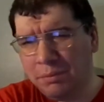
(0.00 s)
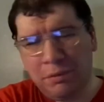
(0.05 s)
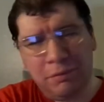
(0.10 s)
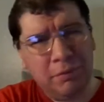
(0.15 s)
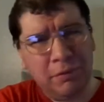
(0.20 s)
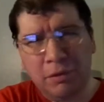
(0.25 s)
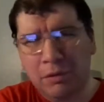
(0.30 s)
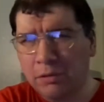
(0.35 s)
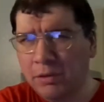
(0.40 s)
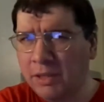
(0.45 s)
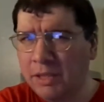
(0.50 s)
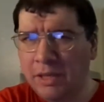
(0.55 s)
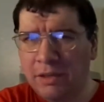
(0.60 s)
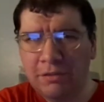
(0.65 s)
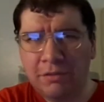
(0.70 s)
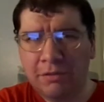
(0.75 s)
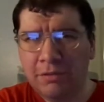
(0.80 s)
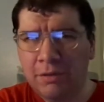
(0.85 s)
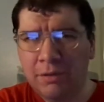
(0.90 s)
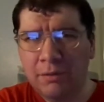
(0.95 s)
perfect
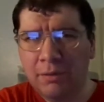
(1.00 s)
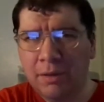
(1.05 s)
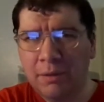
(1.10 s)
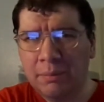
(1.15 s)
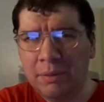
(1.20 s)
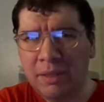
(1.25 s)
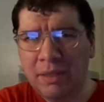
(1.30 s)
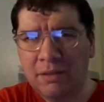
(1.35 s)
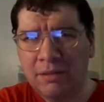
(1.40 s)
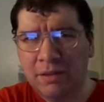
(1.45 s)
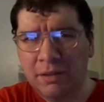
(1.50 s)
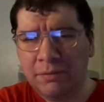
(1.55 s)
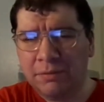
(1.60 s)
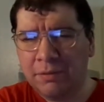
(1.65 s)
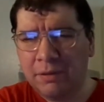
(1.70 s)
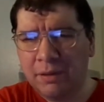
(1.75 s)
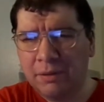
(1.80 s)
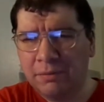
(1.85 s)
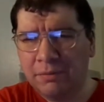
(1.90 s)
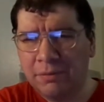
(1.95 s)
location. I mean, it
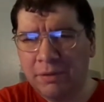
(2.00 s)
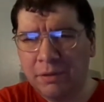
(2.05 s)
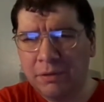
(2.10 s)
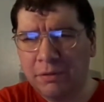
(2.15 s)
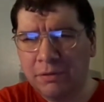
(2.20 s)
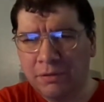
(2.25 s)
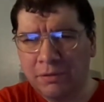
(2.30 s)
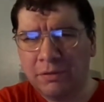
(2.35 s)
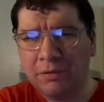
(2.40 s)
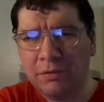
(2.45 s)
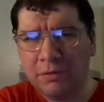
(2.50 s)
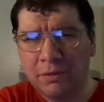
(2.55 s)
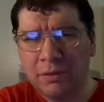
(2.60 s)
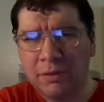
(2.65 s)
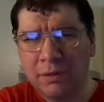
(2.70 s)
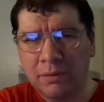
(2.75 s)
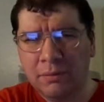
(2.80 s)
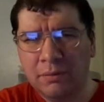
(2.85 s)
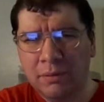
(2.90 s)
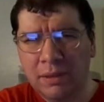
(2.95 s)
definitely feels
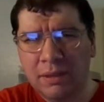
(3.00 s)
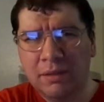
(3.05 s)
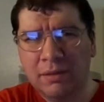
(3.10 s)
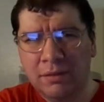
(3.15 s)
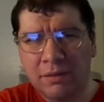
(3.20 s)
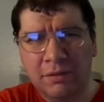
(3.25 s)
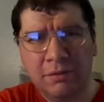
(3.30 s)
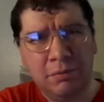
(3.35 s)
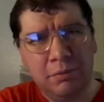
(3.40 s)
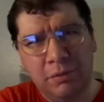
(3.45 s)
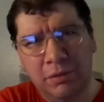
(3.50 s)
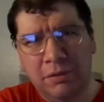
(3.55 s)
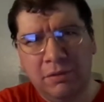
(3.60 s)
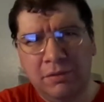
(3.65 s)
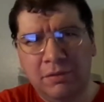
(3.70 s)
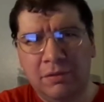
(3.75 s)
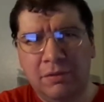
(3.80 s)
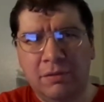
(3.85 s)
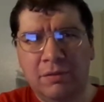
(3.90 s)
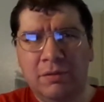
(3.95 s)
like this
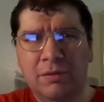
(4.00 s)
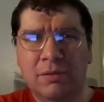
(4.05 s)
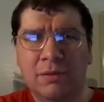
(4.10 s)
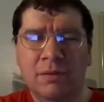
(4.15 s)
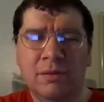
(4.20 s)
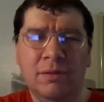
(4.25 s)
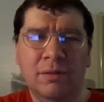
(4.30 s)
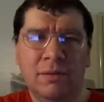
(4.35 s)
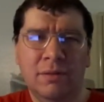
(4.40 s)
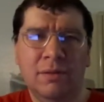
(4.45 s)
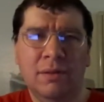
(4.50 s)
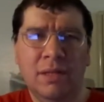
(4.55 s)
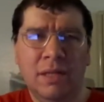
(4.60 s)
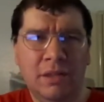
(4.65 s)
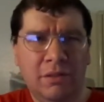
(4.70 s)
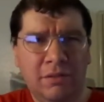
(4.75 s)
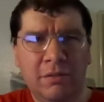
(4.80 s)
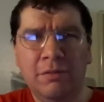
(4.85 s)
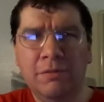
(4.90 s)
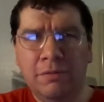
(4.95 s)
was
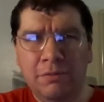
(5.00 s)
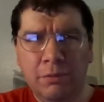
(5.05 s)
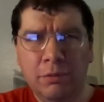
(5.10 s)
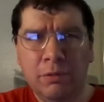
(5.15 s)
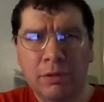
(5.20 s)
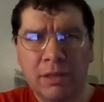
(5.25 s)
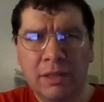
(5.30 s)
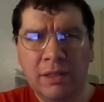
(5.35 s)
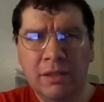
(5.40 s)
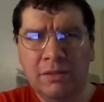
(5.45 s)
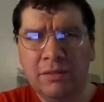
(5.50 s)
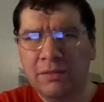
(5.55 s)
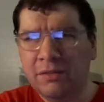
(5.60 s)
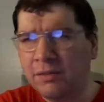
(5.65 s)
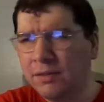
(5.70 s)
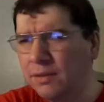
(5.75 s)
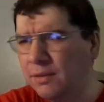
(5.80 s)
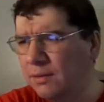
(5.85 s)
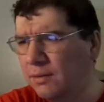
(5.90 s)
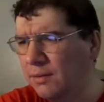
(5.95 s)

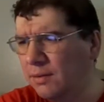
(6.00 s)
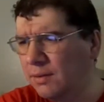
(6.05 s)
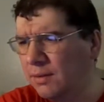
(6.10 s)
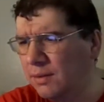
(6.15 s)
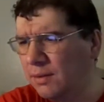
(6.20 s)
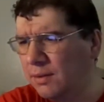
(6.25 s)
1840s, and